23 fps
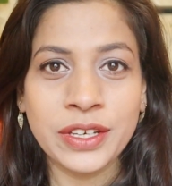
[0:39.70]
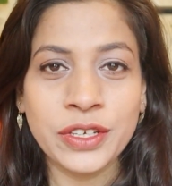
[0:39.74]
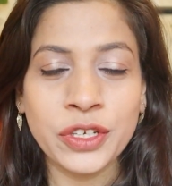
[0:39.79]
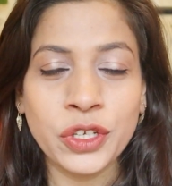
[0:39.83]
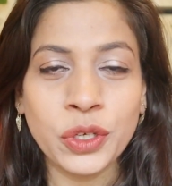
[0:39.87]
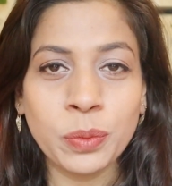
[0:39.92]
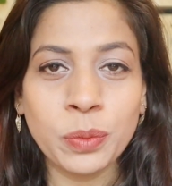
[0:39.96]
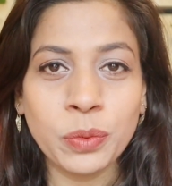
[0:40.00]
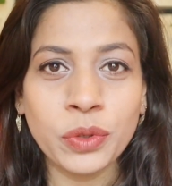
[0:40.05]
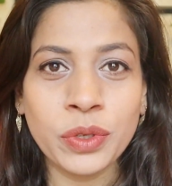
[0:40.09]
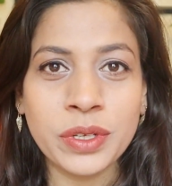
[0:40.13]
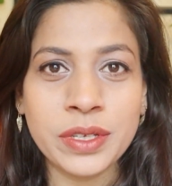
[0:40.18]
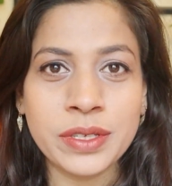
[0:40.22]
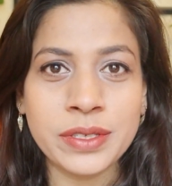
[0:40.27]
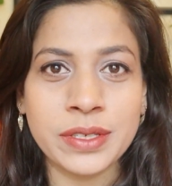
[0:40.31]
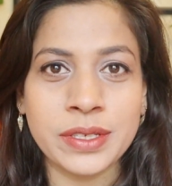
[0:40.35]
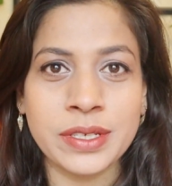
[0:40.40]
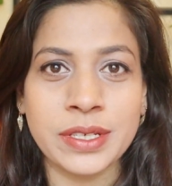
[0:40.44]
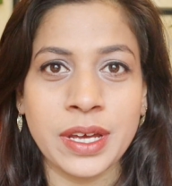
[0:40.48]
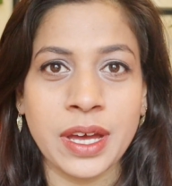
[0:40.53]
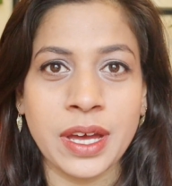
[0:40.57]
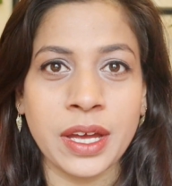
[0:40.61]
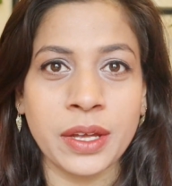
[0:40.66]
New moon is
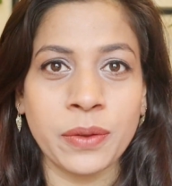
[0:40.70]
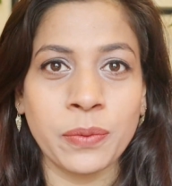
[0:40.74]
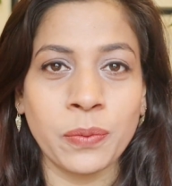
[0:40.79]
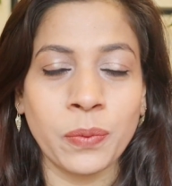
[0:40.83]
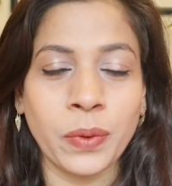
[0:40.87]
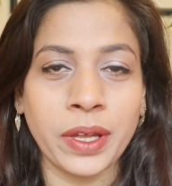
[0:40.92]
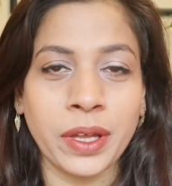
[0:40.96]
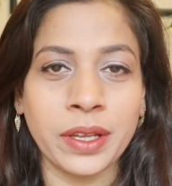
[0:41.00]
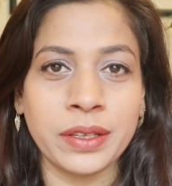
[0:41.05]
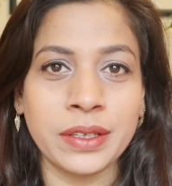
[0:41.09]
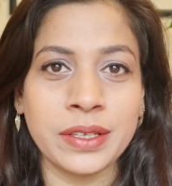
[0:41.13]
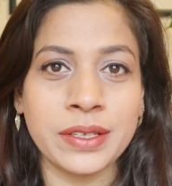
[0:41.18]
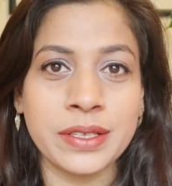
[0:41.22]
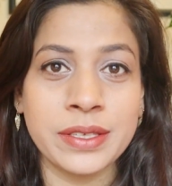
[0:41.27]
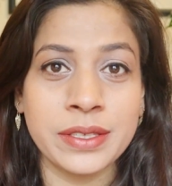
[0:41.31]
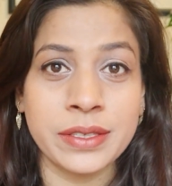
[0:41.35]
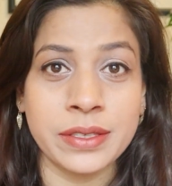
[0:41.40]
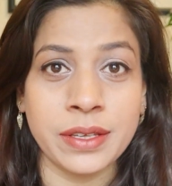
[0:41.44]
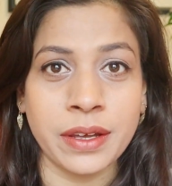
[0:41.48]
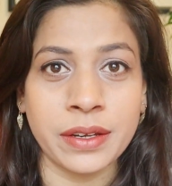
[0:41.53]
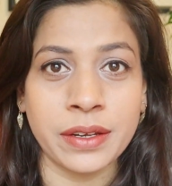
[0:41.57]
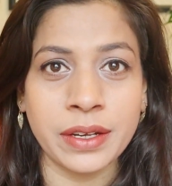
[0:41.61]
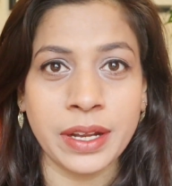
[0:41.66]
a time when the
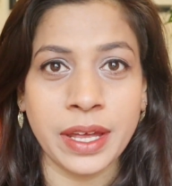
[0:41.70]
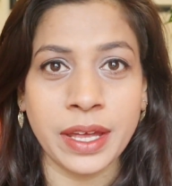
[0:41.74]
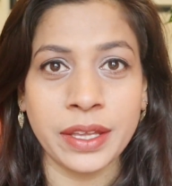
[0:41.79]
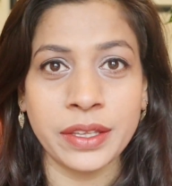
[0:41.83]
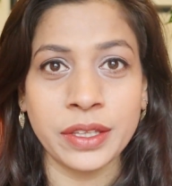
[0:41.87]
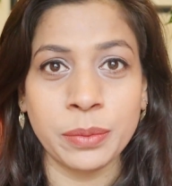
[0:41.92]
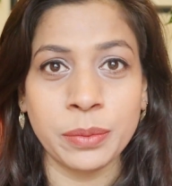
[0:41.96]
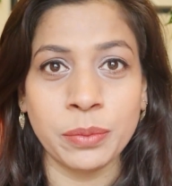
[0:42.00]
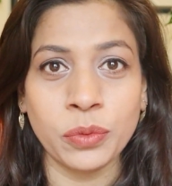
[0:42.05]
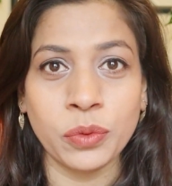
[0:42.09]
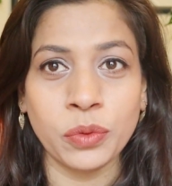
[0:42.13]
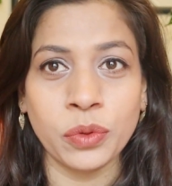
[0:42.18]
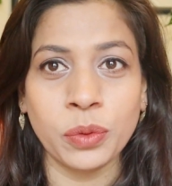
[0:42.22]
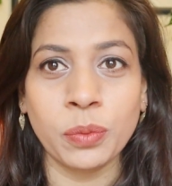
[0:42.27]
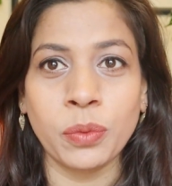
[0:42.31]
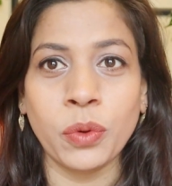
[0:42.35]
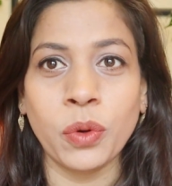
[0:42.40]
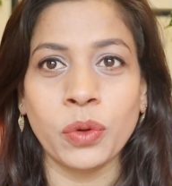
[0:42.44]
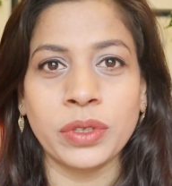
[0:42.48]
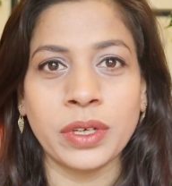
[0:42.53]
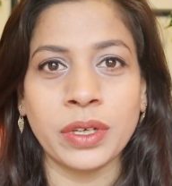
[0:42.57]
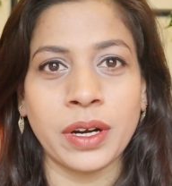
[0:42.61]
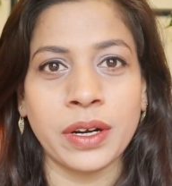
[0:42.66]
sun and the moon
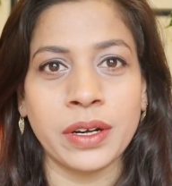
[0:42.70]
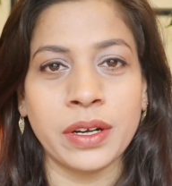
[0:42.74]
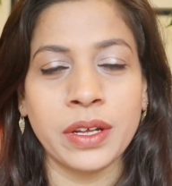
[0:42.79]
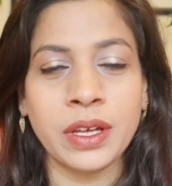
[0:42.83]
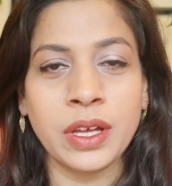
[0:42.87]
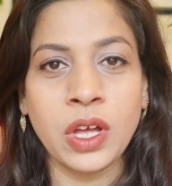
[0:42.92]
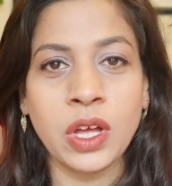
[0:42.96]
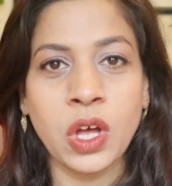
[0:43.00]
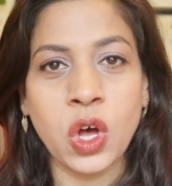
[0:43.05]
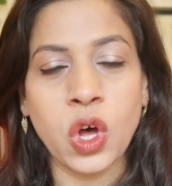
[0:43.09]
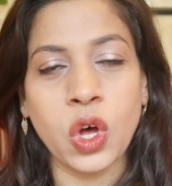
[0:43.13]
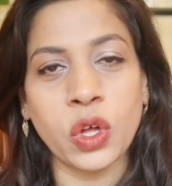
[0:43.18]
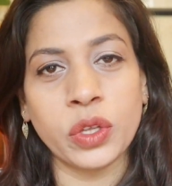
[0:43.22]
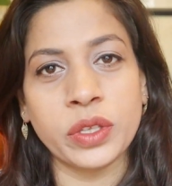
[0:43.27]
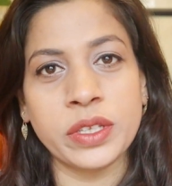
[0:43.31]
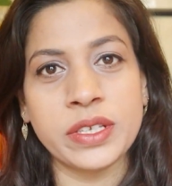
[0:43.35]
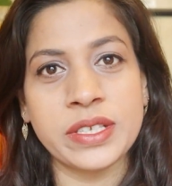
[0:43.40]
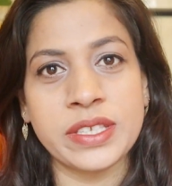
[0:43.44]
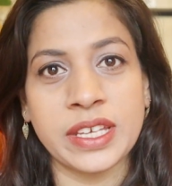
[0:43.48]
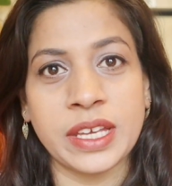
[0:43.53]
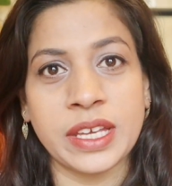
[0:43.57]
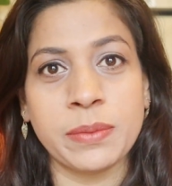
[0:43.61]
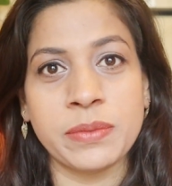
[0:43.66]
both are on
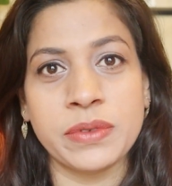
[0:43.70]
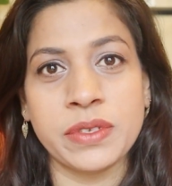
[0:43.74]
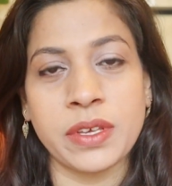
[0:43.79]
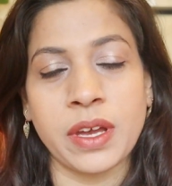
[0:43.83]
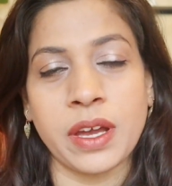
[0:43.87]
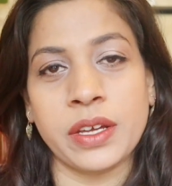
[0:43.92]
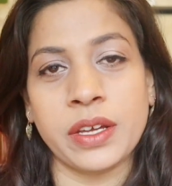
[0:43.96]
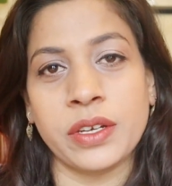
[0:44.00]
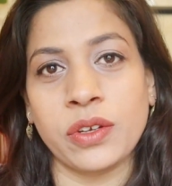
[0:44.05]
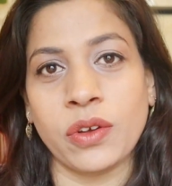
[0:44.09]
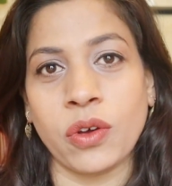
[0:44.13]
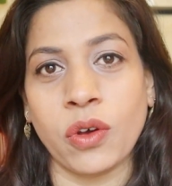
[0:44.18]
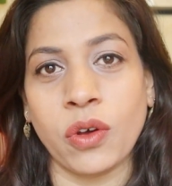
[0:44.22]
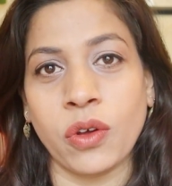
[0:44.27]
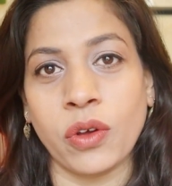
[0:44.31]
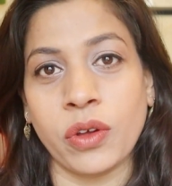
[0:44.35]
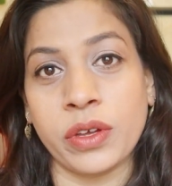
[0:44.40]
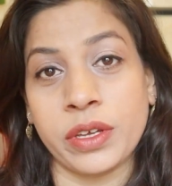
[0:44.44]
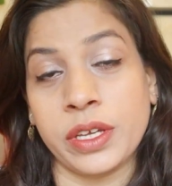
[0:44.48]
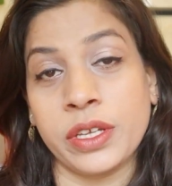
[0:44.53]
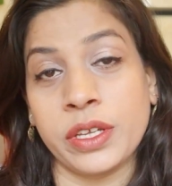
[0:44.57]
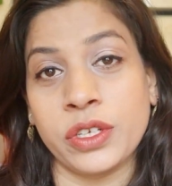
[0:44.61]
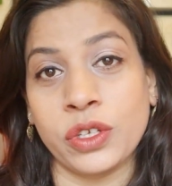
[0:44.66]
the same side
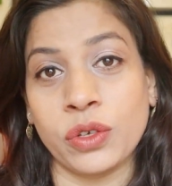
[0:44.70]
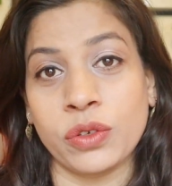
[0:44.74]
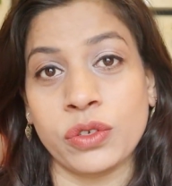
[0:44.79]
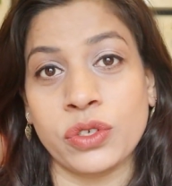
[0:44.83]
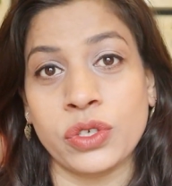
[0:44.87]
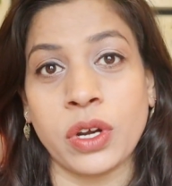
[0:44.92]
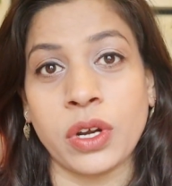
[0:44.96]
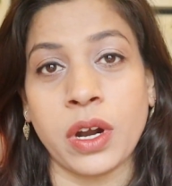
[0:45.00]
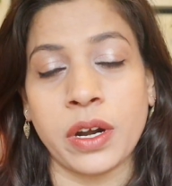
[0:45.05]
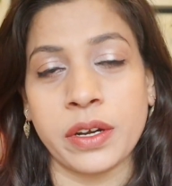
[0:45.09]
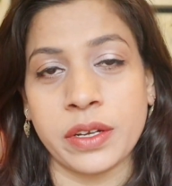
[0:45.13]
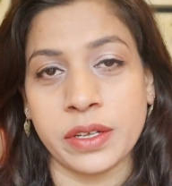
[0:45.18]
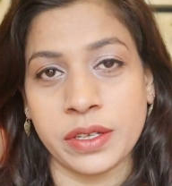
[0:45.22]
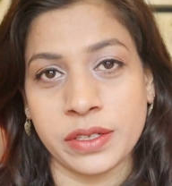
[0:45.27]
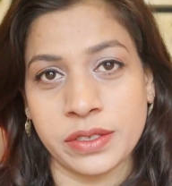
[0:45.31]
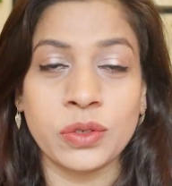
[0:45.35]
in your chart.